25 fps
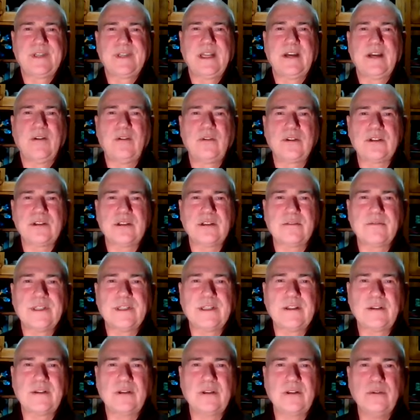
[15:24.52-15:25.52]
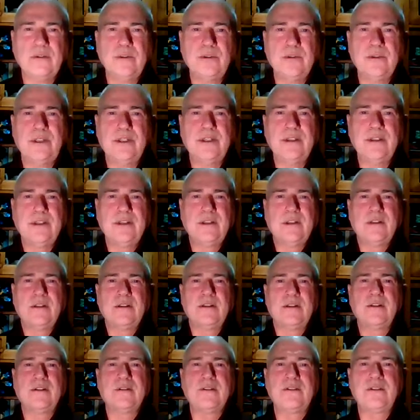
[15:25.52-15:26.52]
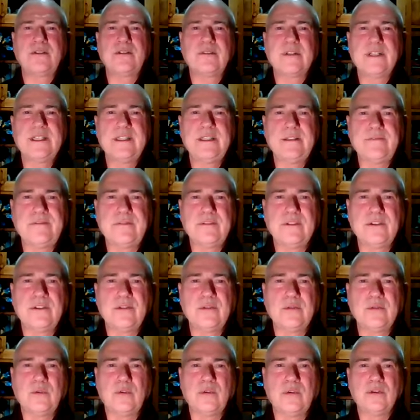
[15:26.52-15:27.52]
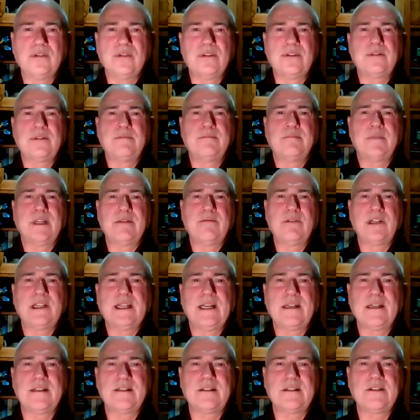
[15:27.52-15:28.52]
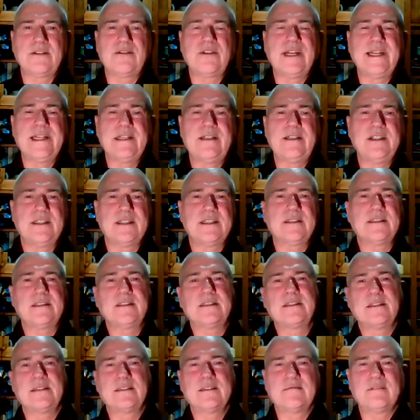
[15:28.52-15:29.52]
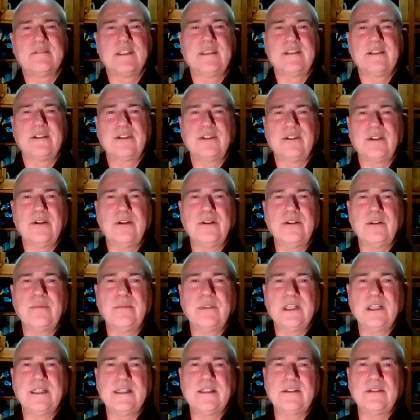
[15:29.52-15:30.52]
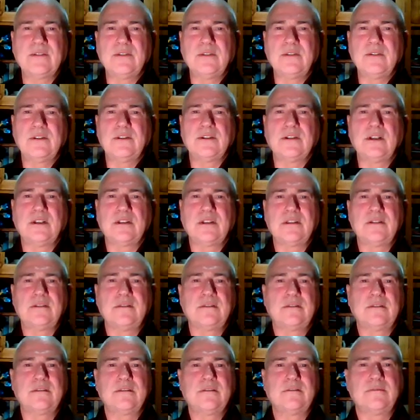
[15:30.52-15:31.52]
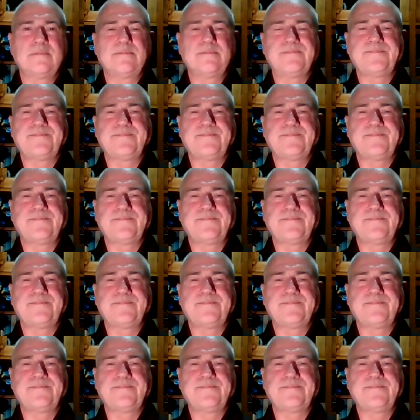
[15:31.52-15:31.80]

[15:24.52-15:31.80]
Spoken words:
Now also include those you're indifferent towards, may regard as strangers, whether you know them a little or not at all.